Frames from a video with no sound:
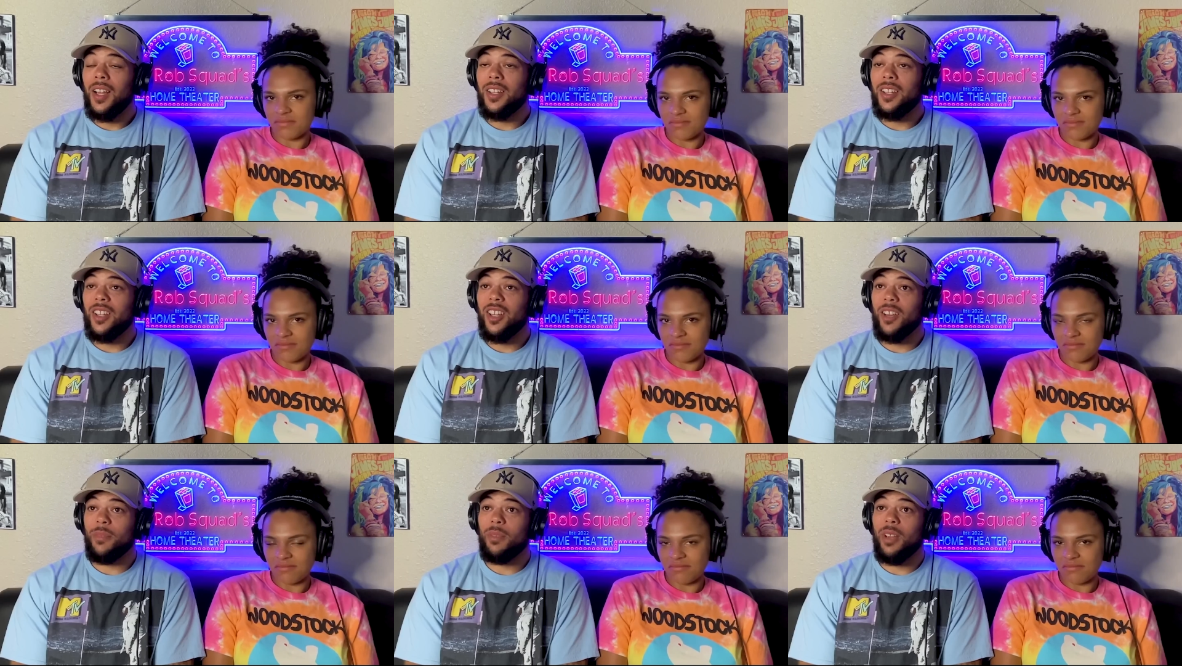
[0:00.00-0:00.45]

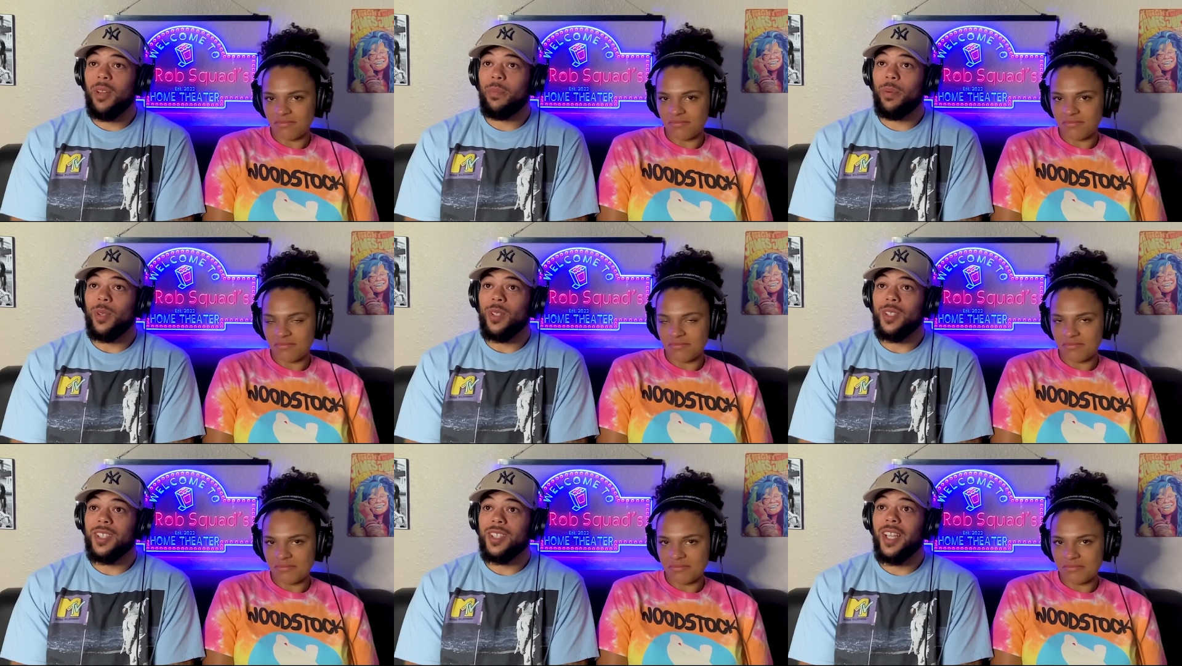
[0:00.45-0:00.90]
Speaker 1: Talk about
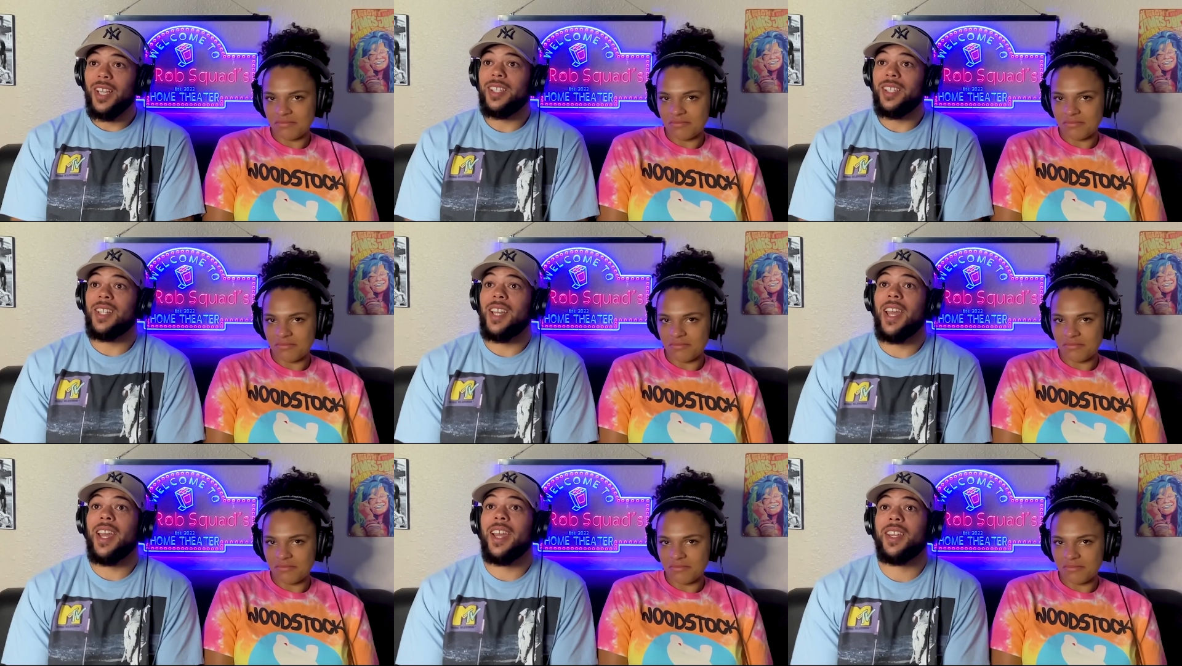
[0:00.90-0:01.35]
precise
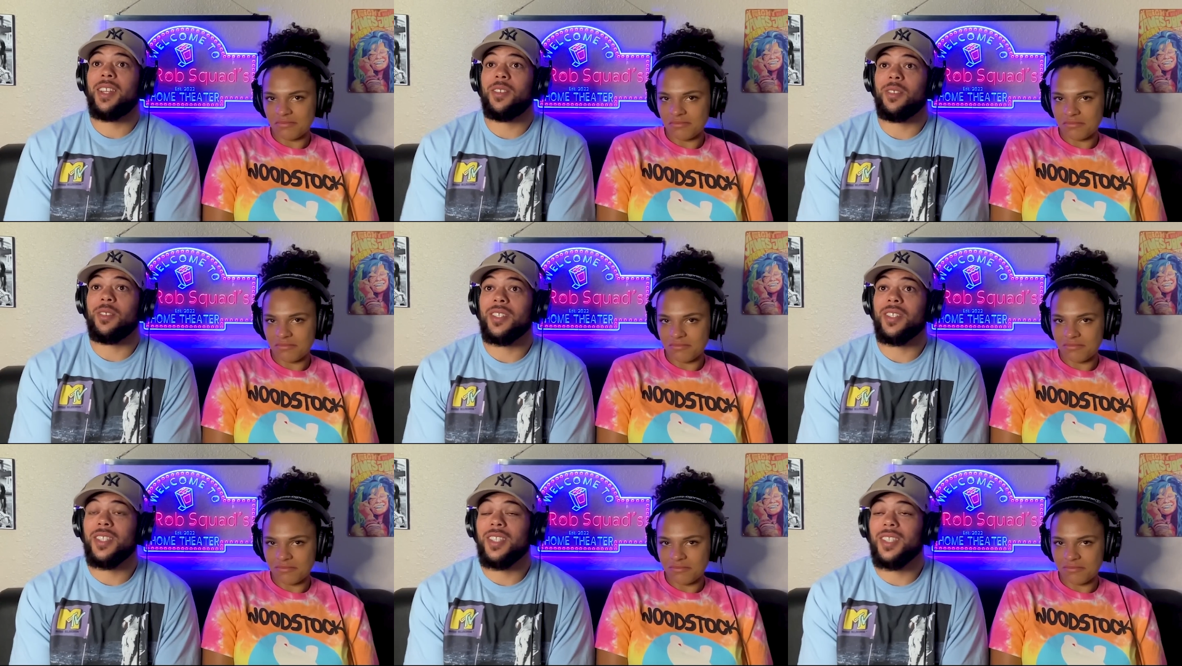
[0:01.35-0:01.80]

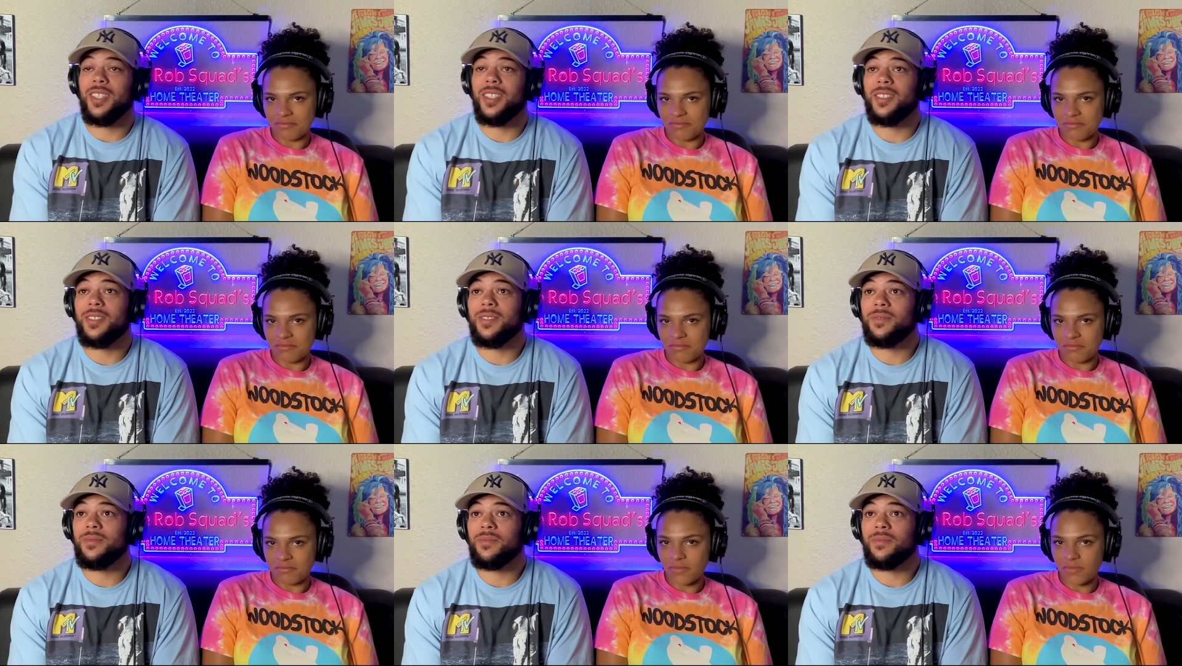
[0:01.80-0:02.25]
accuracy.
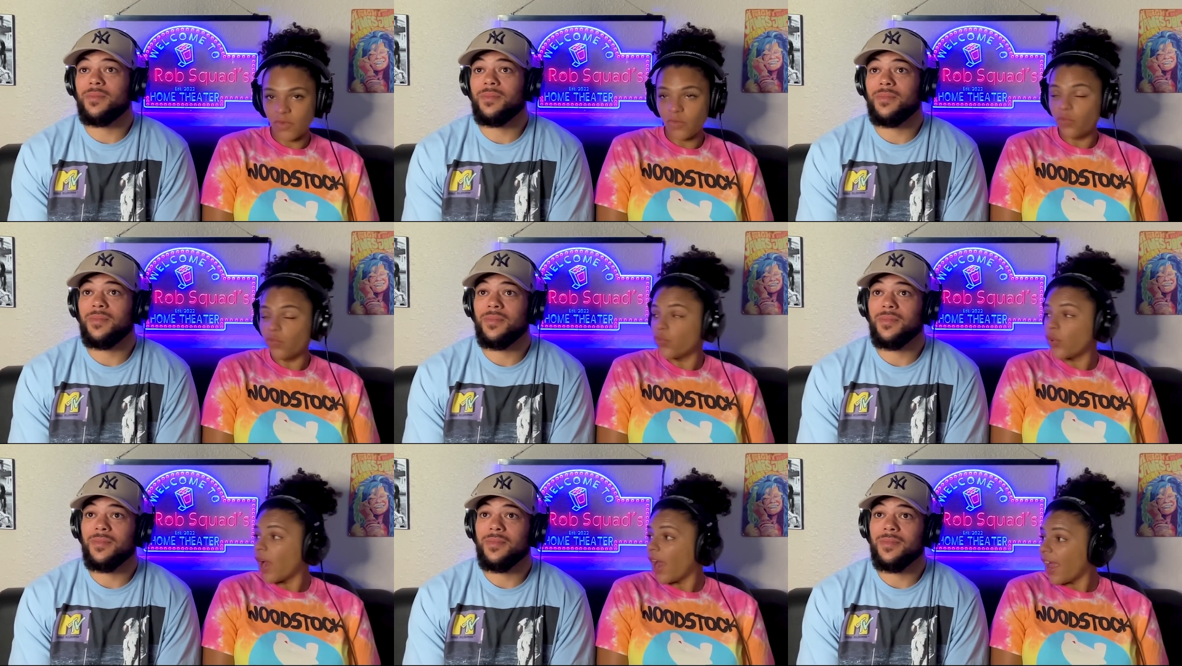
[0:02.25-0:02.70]

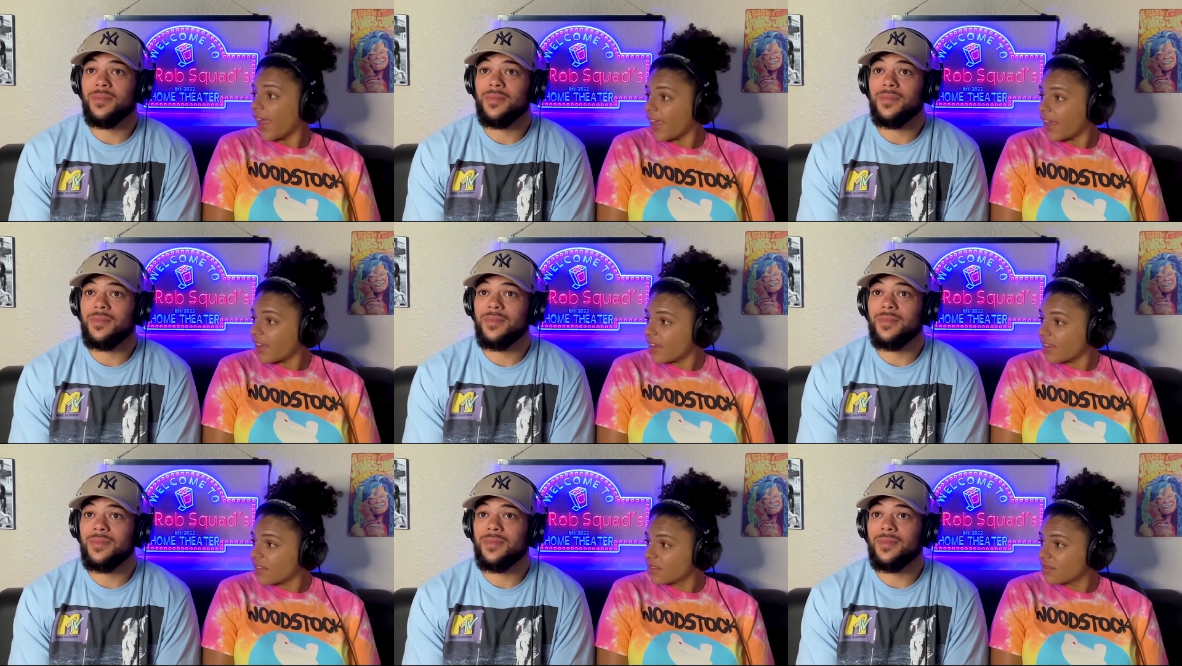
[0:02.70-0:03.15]

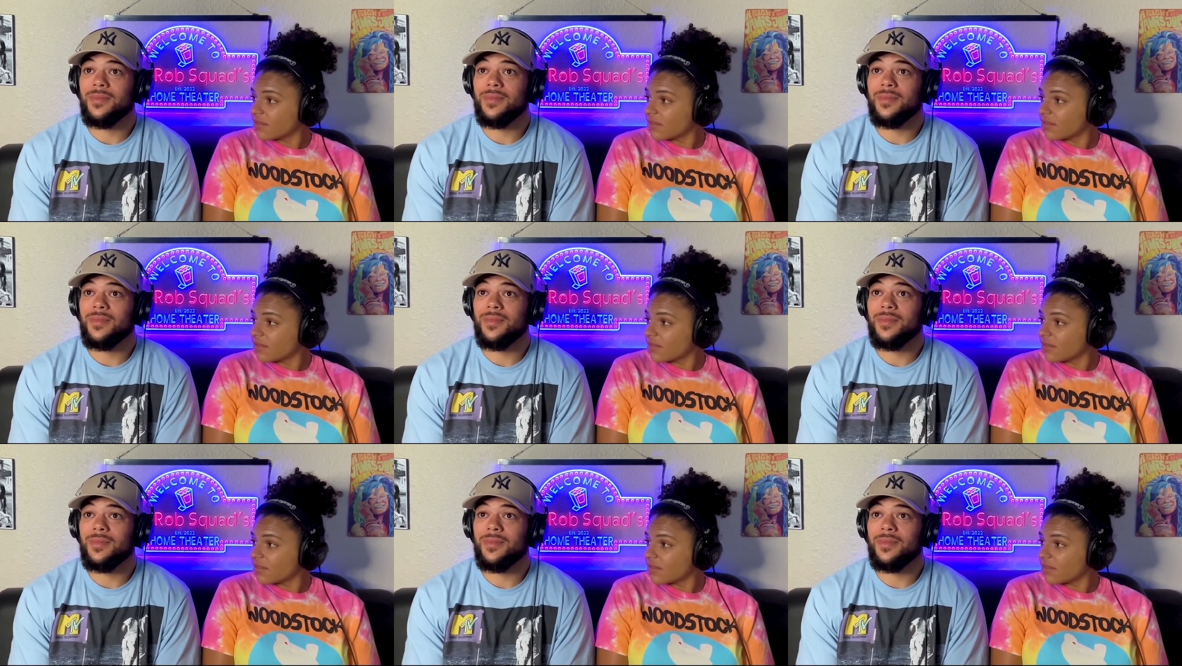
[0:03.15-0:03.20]
Right.